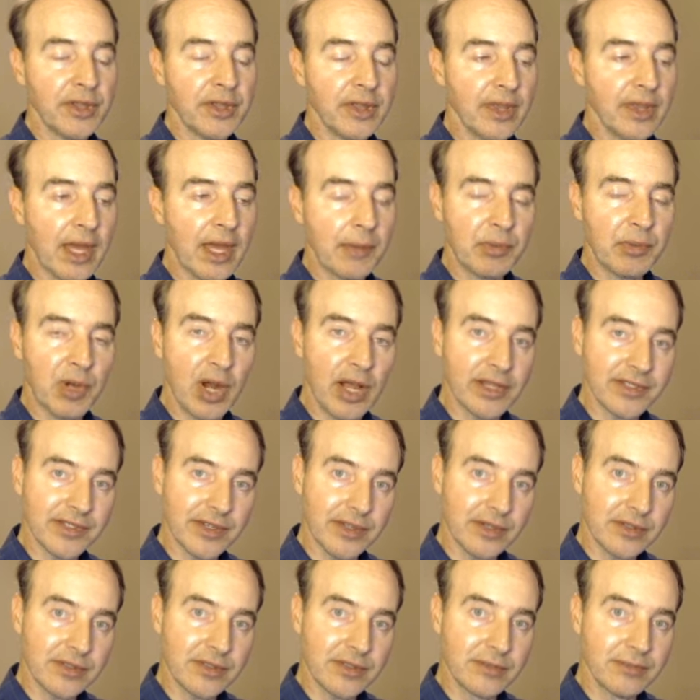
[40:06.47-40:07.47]
that
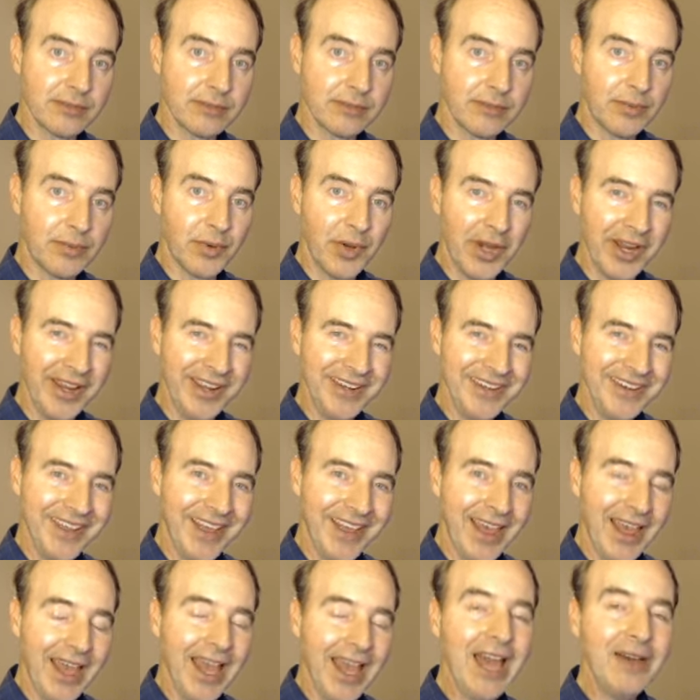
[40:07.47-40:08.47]
process, right?
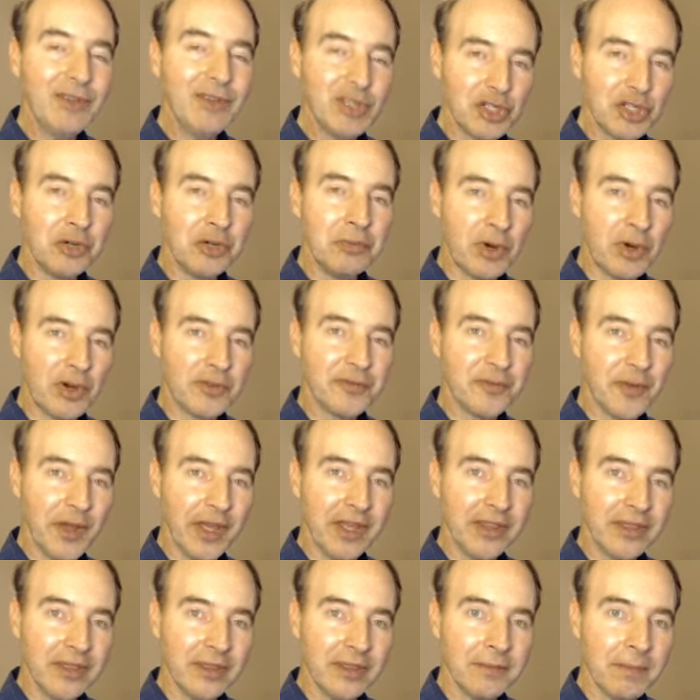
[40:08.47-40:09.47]
Have a little more
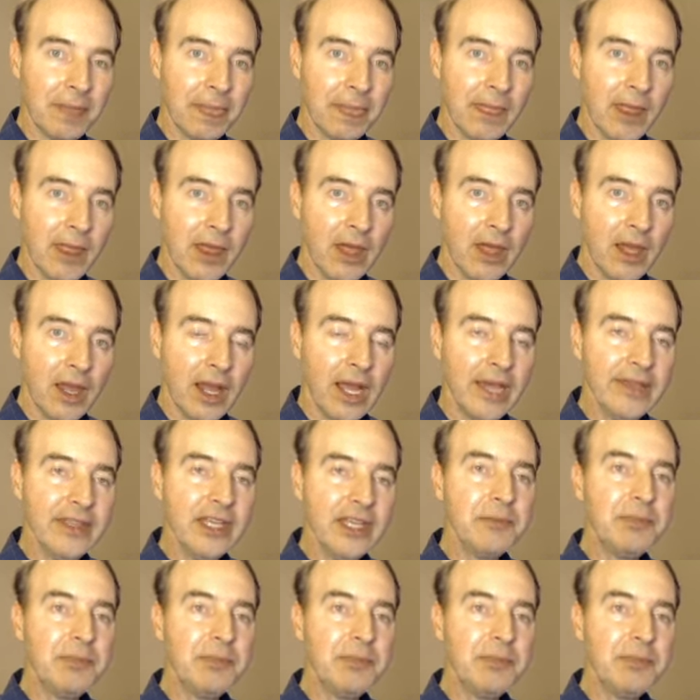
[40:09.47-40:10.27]
faith. I think